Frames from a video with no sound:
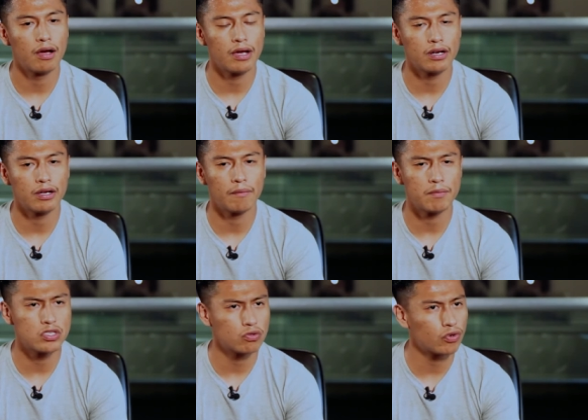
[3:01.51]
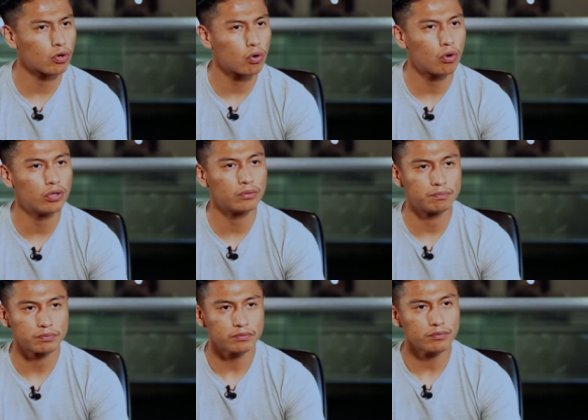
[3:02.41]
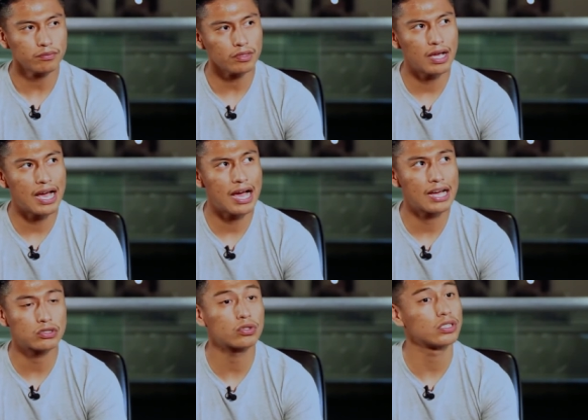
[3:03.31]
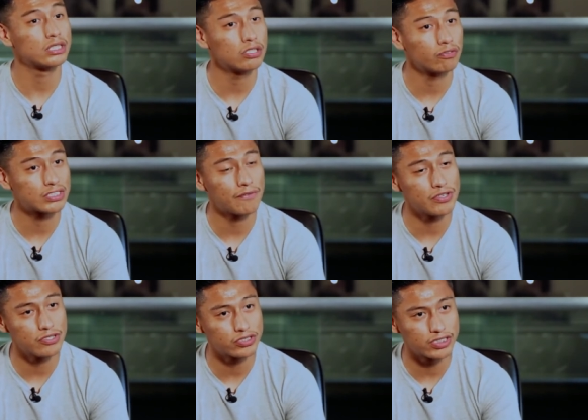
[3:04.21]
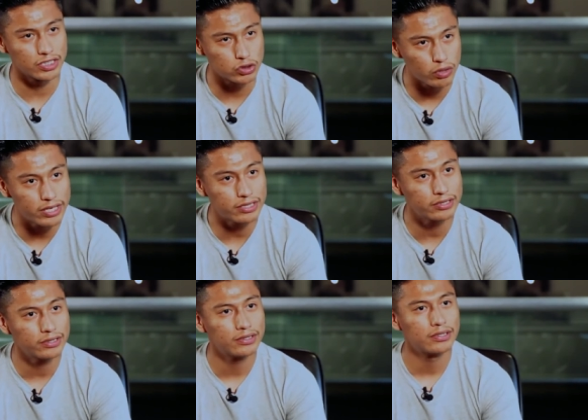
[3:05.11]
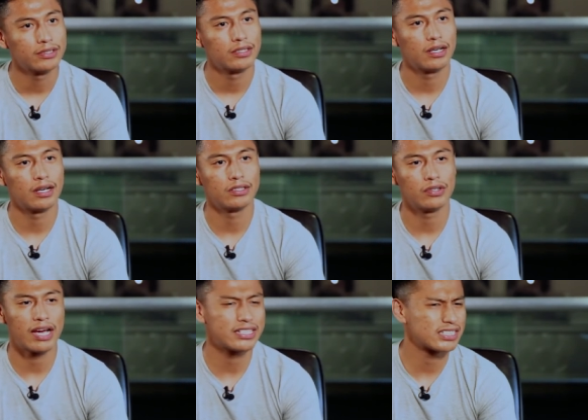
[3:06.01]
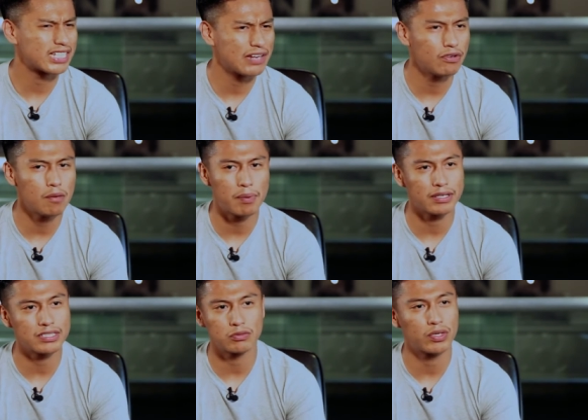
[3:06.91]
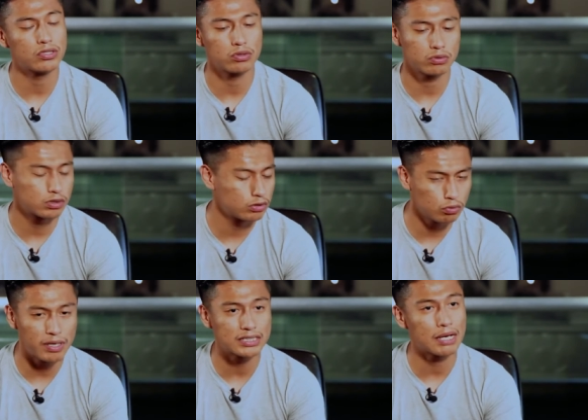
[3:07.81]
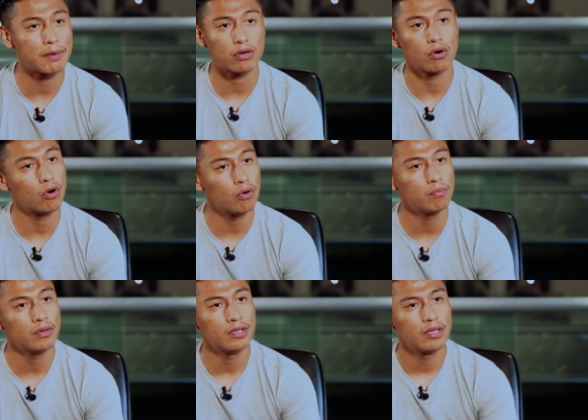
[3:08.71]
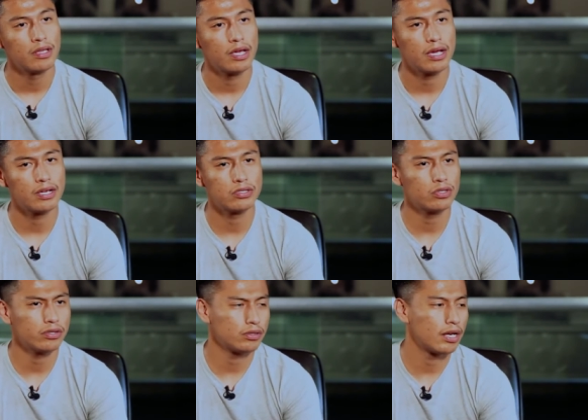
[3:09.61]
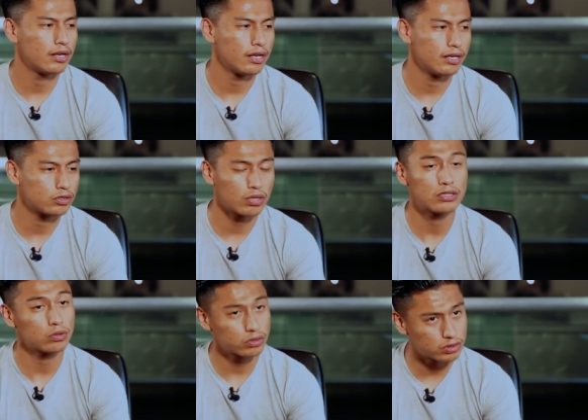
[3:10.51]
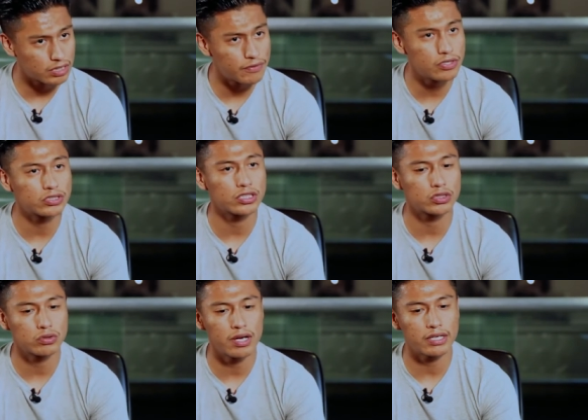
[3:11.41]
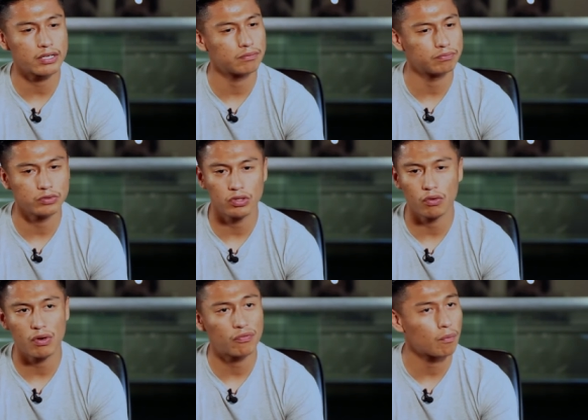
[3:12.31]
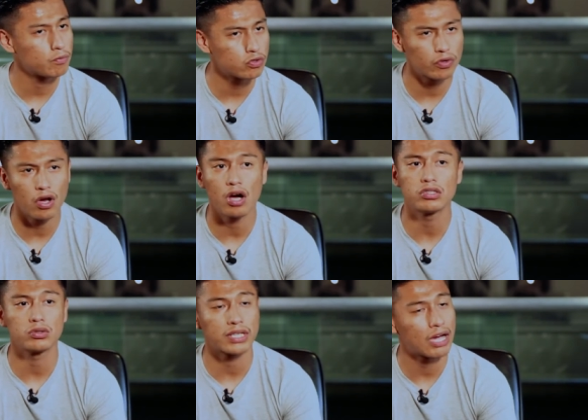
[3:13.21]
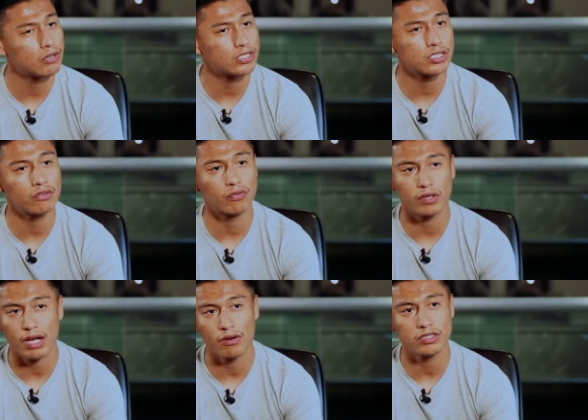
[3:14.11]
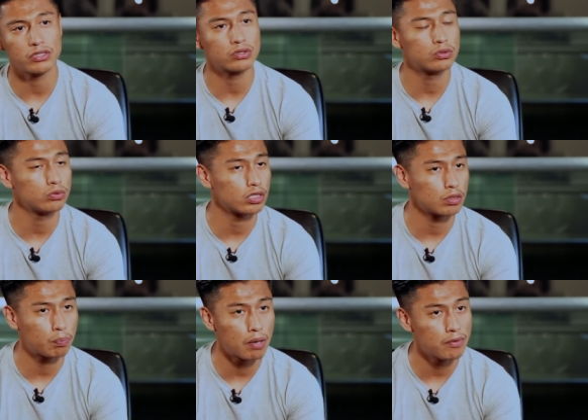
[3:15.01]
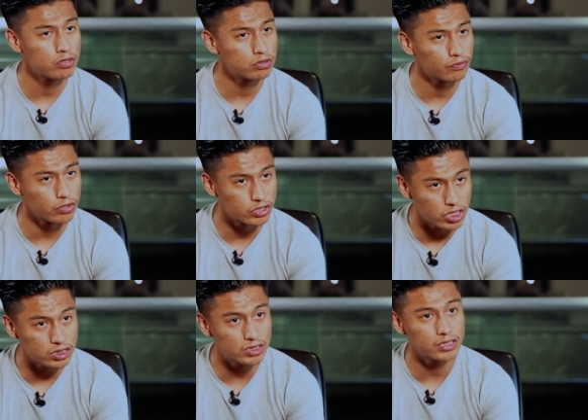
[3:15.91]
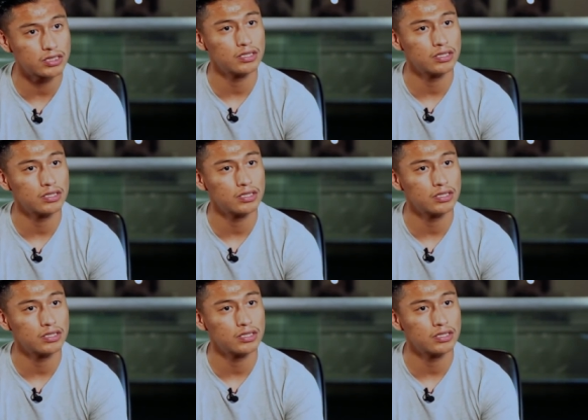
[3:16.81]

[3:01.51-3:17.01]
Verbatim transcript: and um, in juvenile court, I, I took a deal of seven years and a strike. Uh, you know, I just gave up. I just wanted to do my time and go home. And you know, and, and, and so I took seven years in a strike, and you know, I went from juvenile hall to county jail, from county jail to the Department of Juvenile Justice